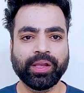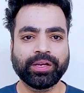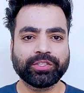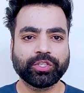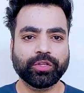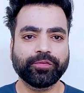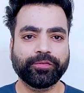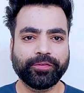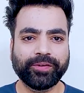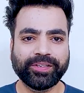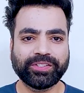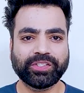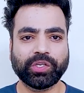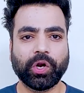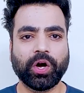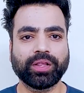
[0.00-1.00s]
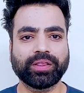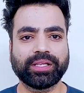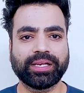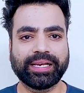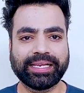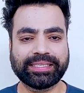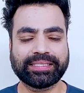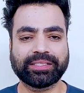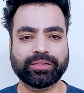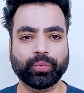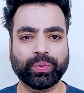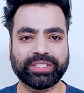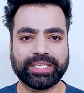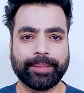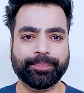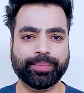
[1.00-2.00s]
So the first on the list,
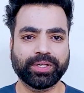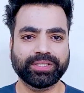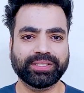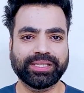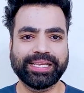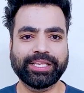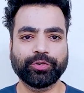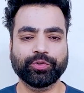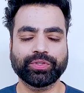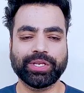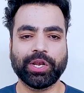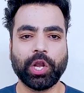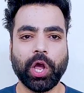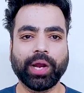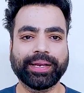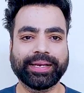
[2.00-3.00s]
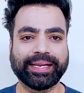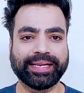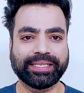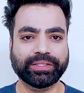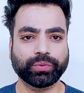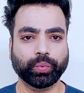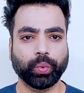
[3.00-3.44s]
which I personally use a lot is